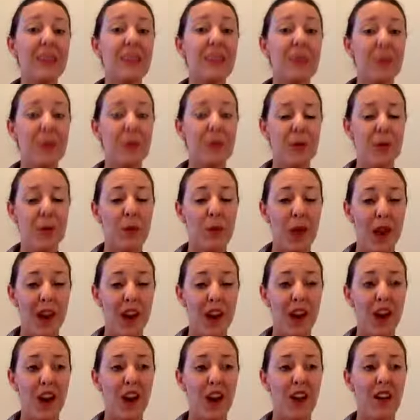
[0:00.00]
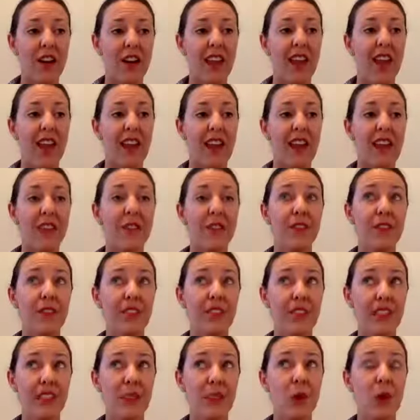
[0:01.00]
be prepared. And if it
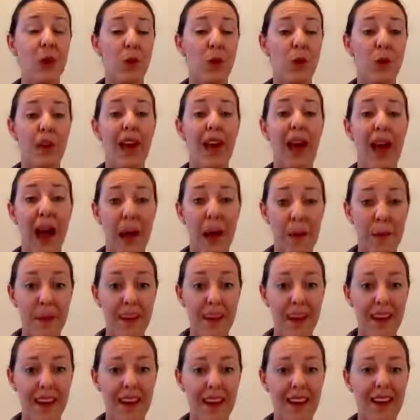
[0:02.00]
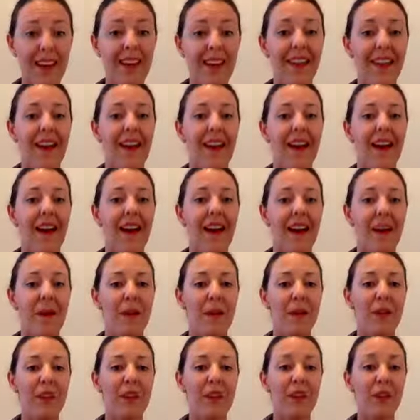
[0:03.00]
did, what would happen?
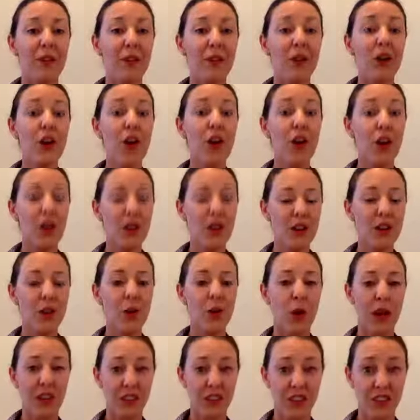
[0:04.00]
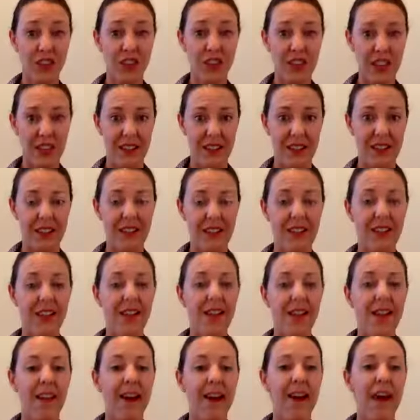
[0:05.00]
And those are hard questions.
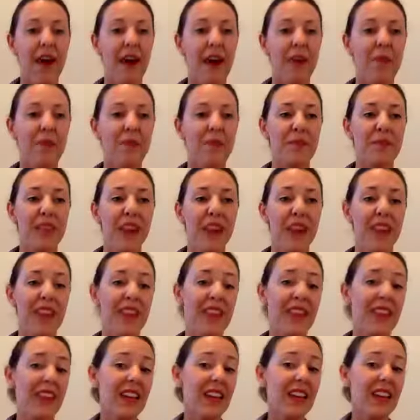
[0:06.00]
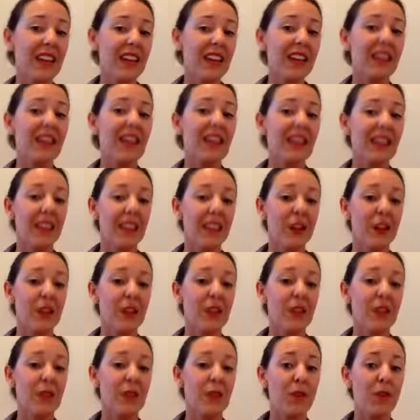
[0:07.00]
I think,
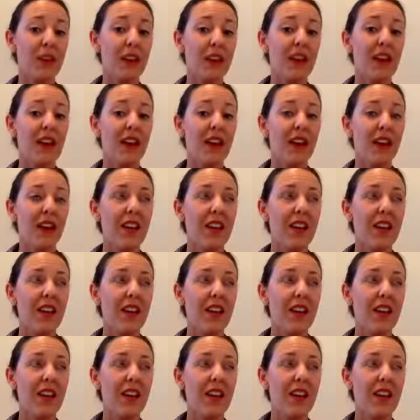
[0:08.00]
if we